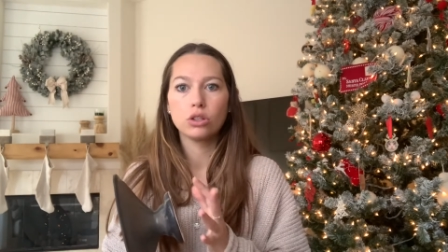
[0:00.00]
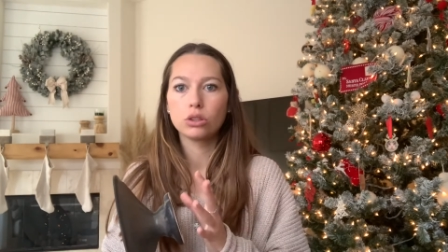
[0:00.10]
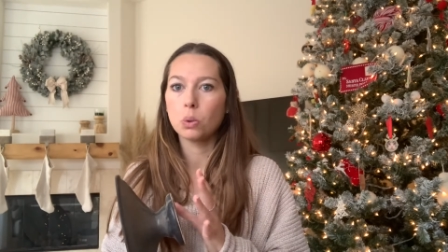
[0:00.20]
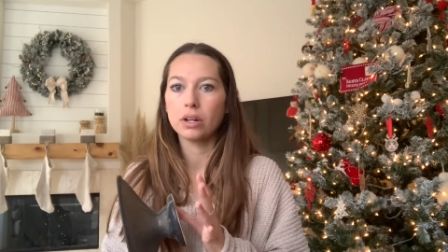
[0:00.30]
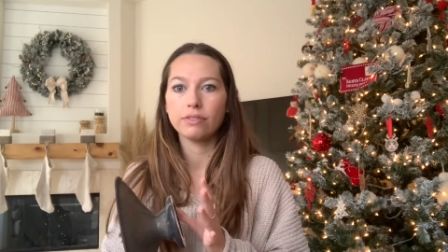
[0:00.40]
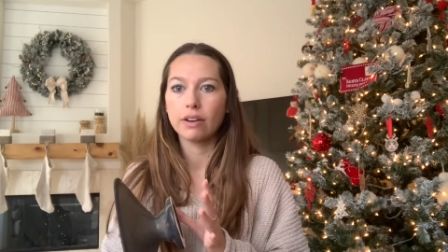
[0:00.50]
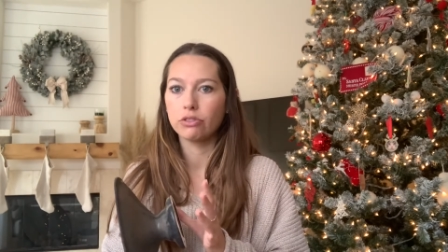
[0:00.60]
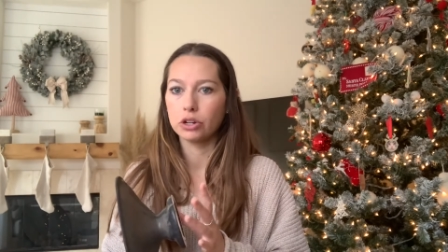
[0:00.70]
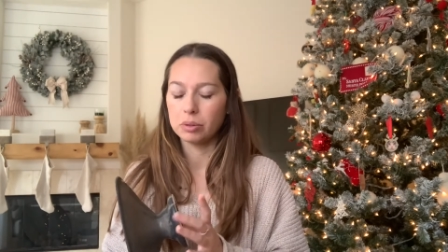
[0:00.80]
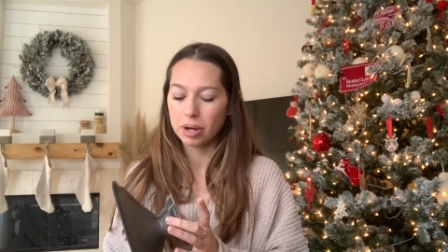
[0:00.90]

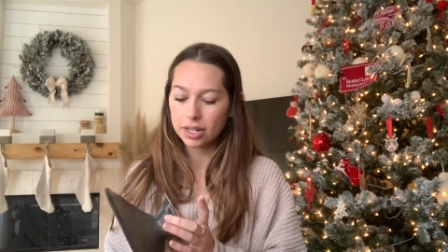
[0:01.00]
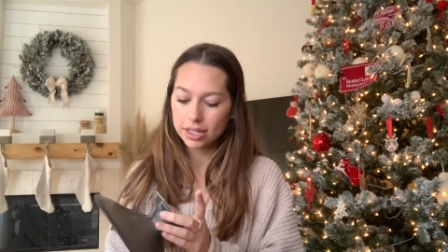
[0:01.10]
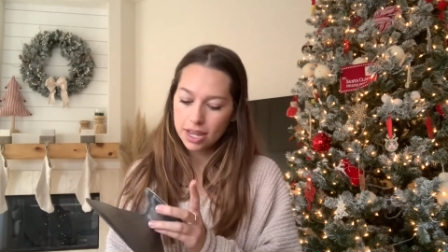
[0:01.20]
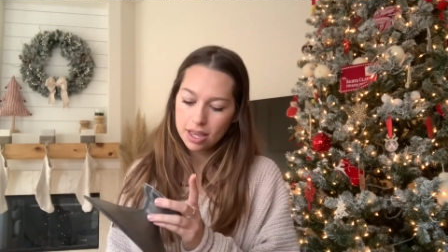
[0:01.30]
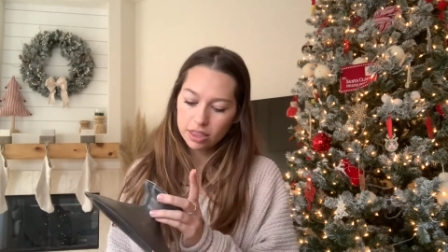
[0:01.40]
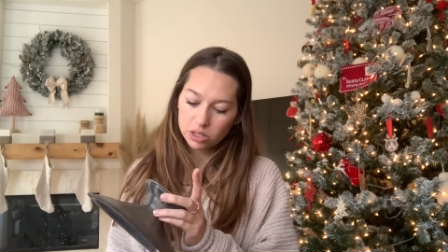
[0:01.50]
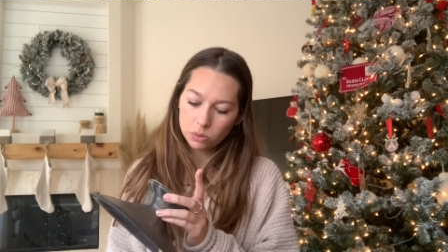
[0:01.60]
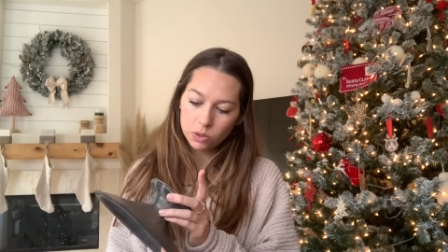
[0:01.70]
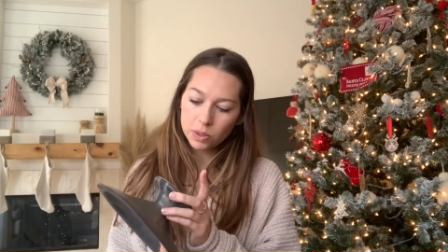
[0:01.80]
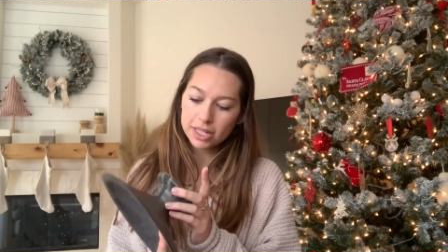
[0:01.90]
25-30 bucks. This
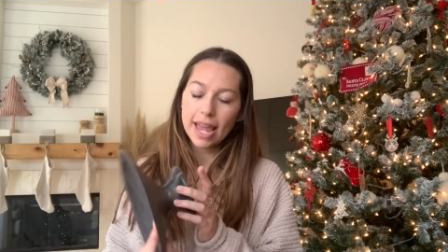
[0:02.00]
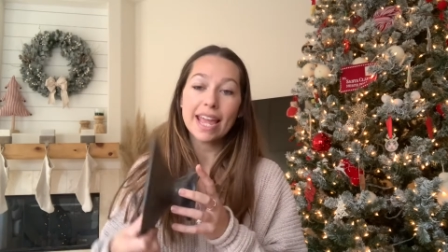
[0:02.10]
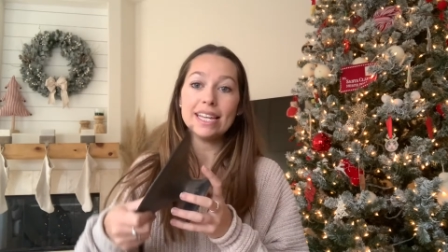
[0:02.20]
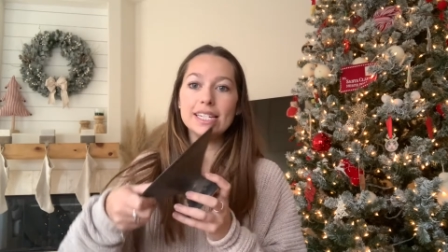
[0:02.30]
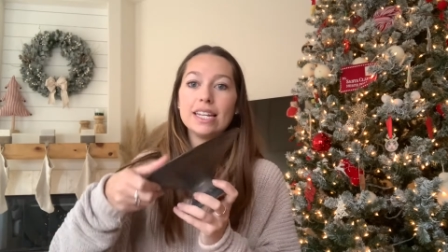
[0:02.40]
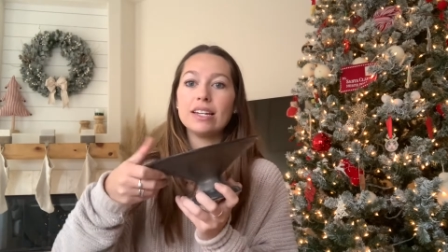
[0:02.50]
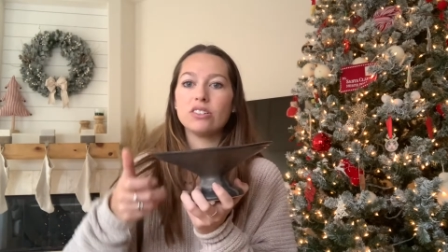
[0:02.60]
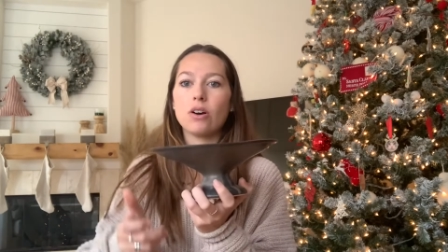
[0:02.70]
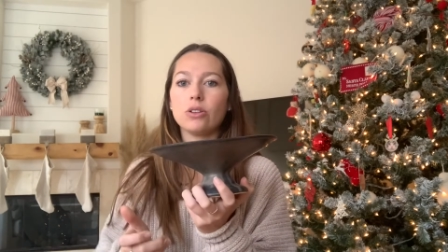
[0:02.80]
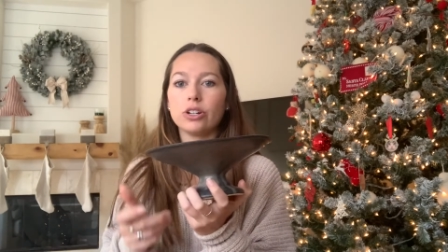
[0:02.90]
one was
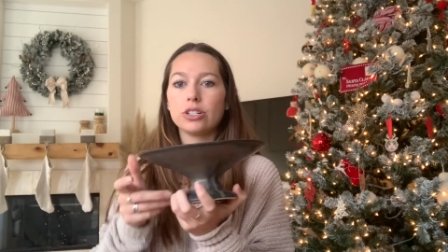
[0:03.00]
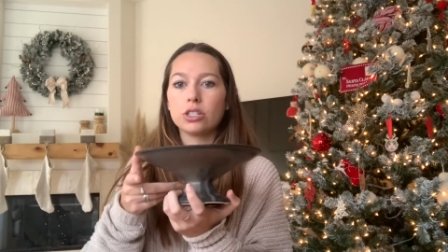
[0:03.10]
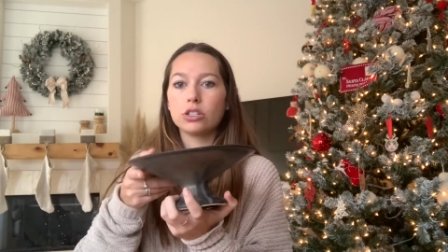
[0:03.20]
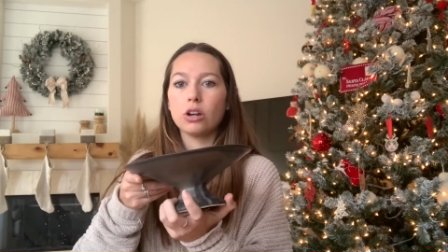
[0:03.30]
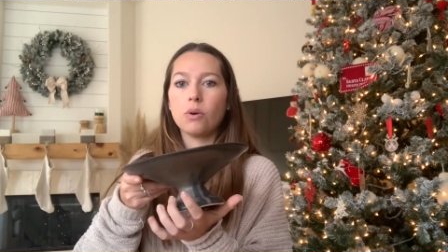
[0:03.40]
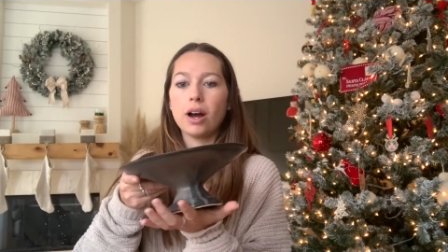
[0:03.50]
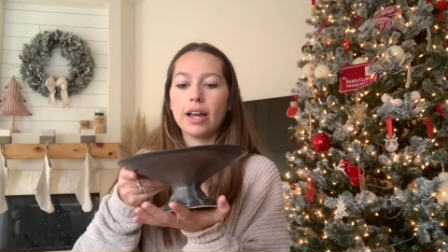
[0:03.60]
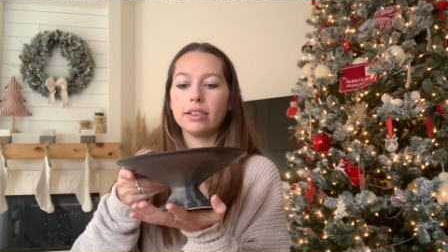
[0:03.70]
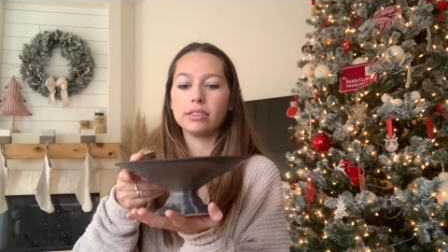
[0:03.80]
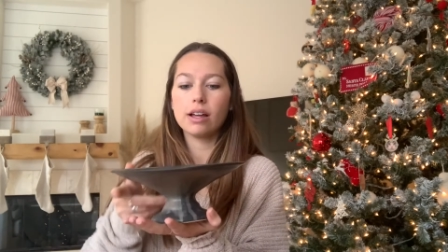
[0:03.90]
$18, so
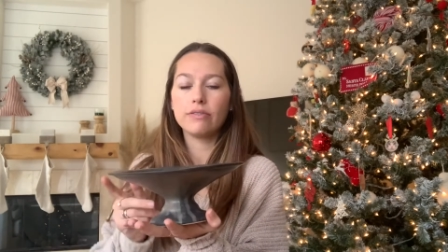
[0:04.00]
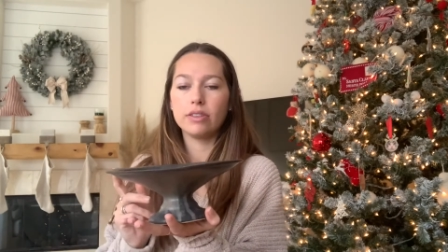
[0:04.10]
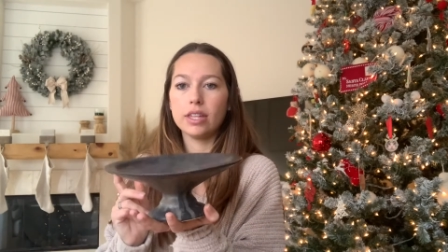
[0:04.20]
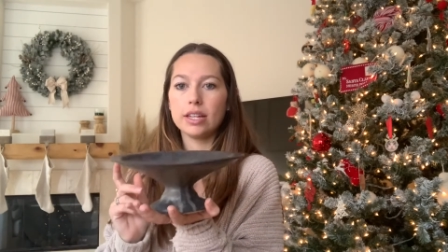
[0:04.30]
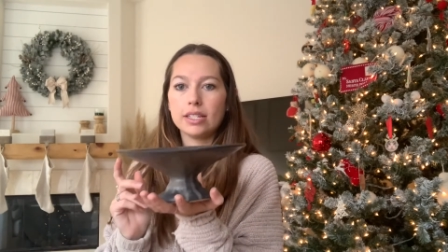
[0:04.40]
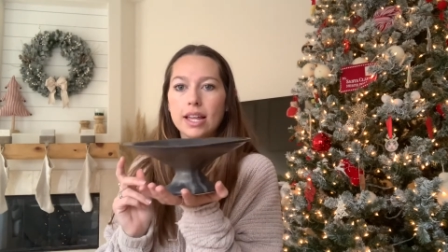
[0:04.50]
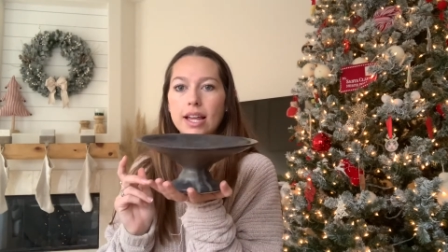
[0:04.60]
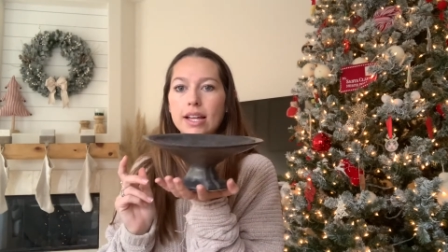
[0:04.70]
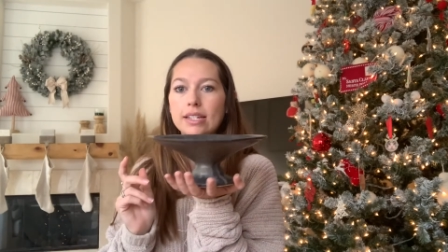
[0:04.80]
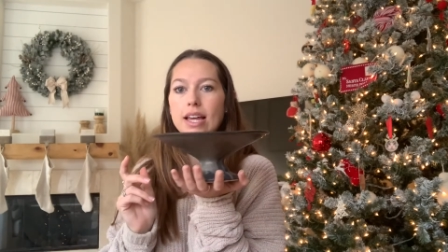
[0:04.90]
I loved this,
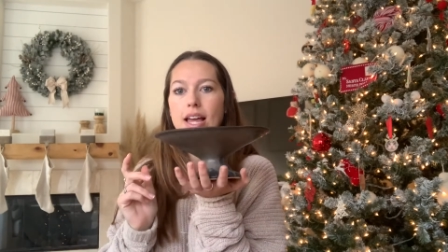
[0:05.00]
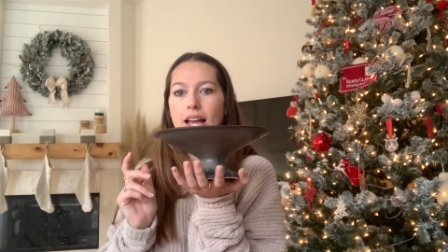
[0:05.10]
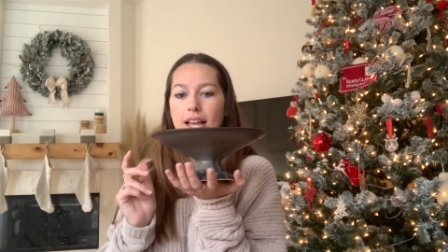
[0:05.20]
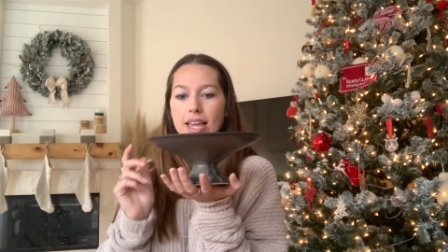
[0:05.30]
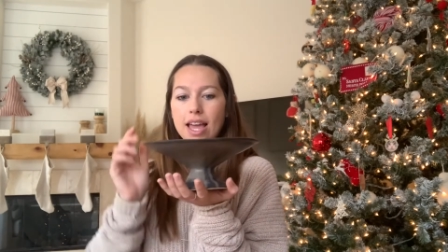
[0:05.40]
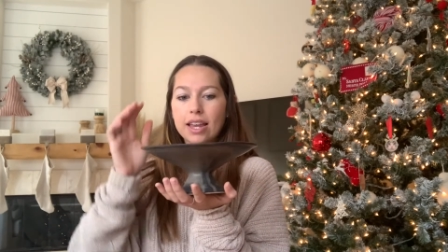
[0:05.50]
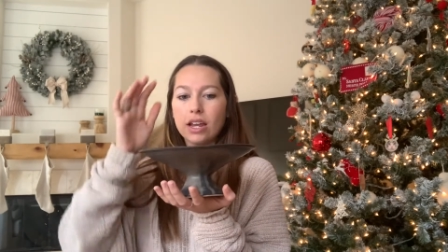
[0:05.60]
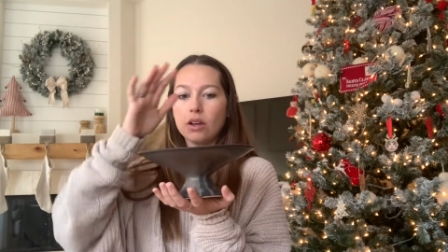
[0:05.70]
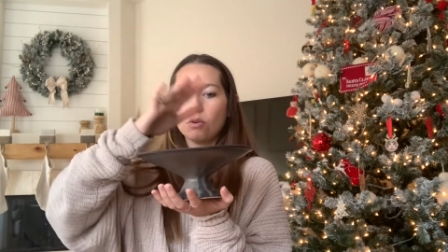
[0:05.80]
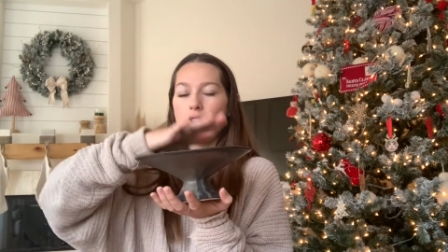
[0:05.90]
and again,
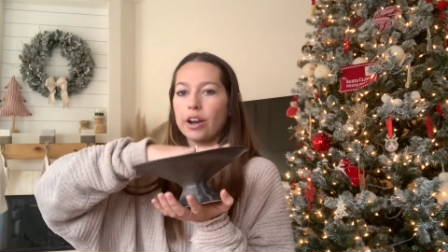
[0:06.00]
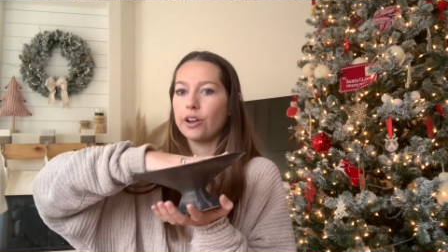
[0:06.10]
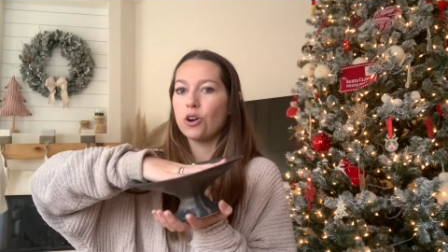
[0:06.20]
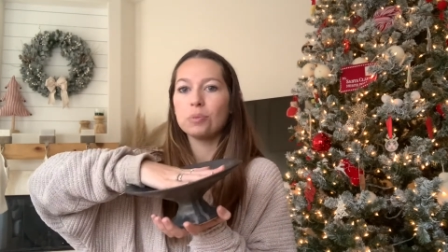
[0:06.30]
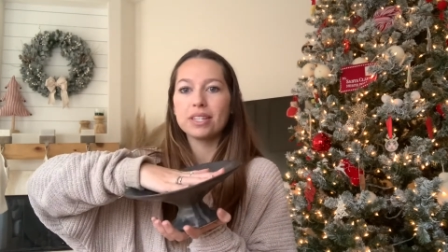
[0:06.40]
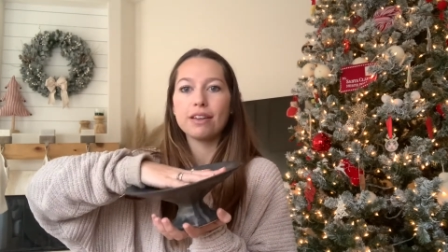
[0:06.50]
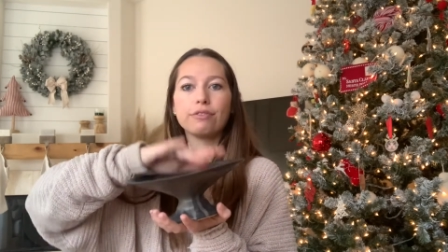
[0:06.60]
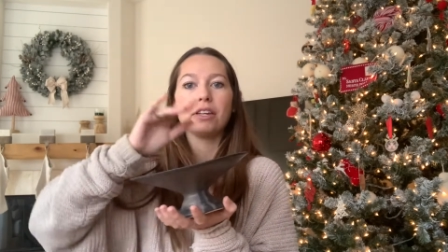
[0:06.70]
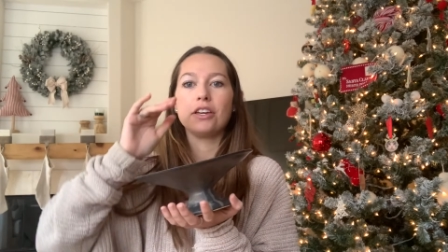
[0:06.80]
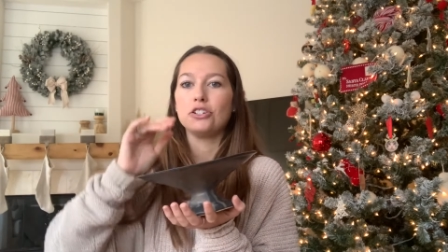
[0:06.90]
got it home
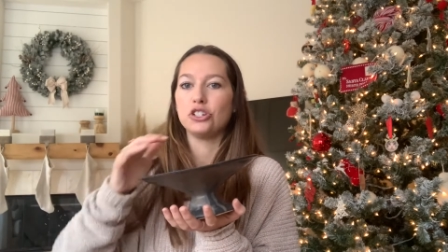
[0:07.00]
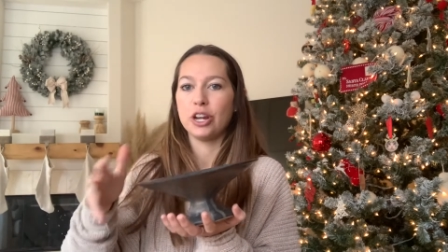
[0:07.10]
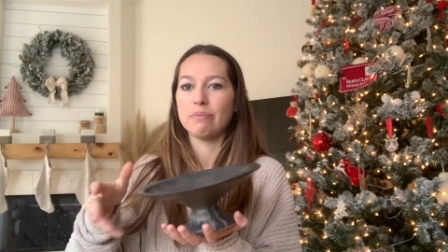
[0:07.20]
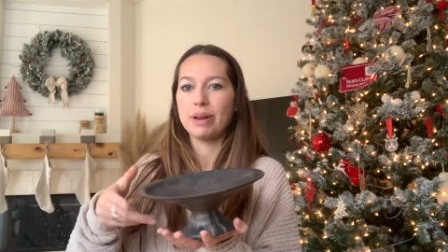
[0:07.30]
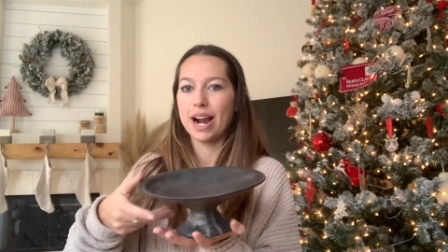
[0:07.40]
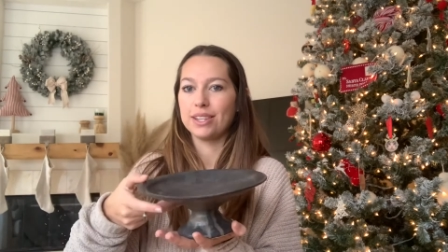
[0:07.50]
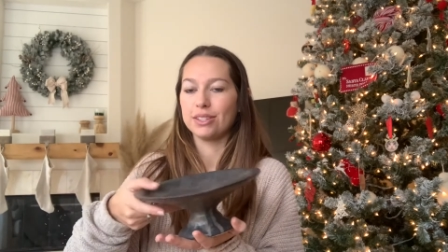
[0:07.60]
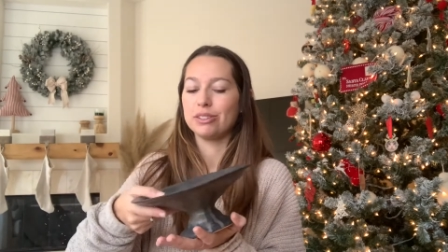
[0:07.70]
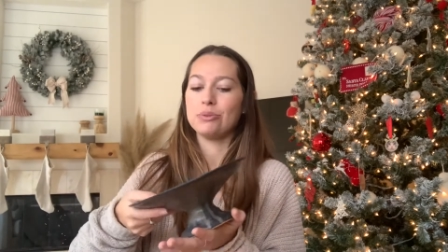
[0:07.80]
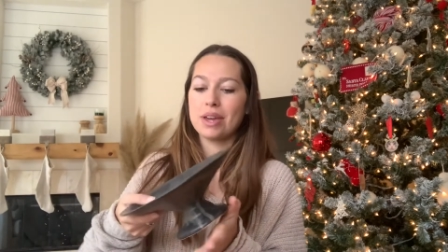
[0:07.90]
safely, jam-packed the
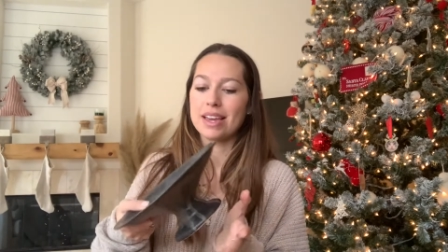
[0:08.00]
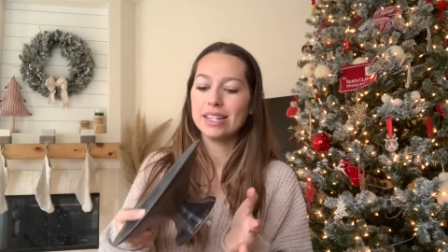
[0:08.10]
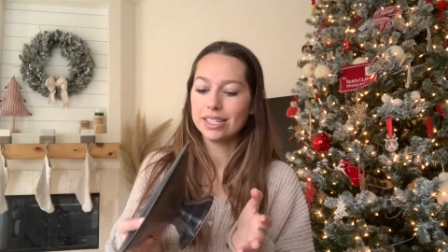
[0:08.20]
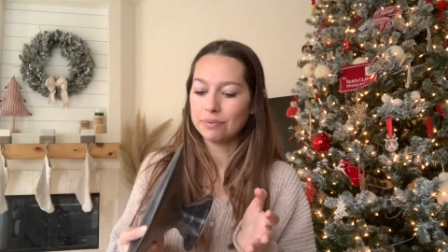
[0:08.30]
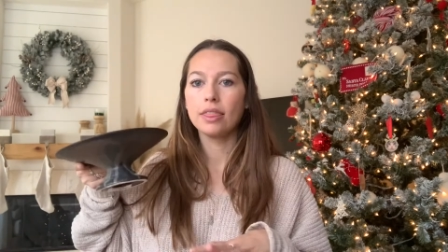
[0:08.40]
suitcase.